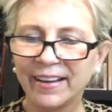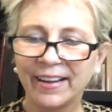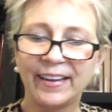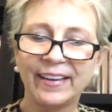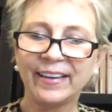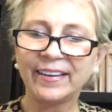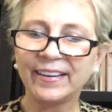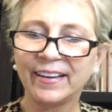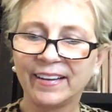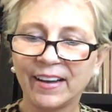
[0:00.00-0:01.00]
and
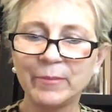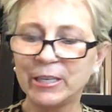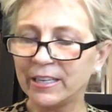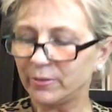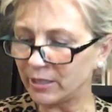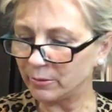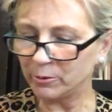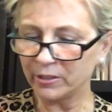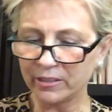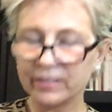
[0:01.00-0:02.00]
uh, I mean he he
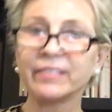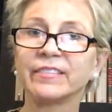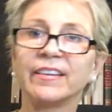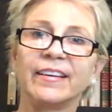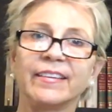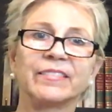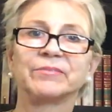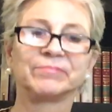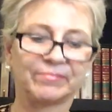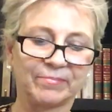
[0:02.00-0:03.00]
really looked like
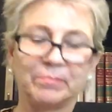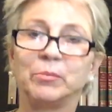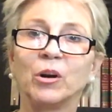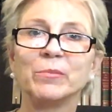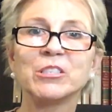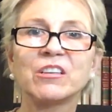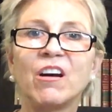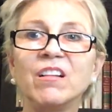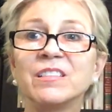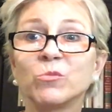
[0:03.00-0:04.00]
Barnabas
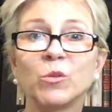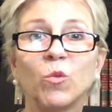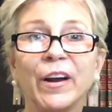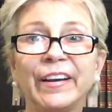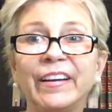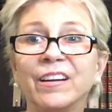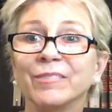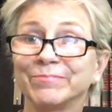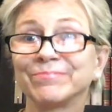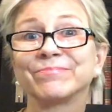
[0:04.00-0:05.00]
Collins with white hair.
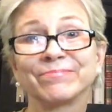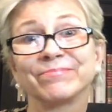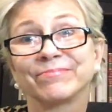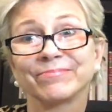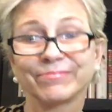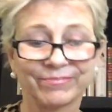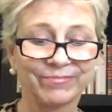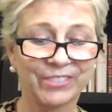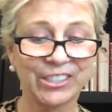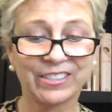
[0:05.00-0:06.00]

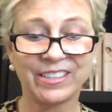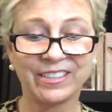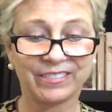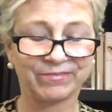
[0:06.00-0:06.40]
Just saying.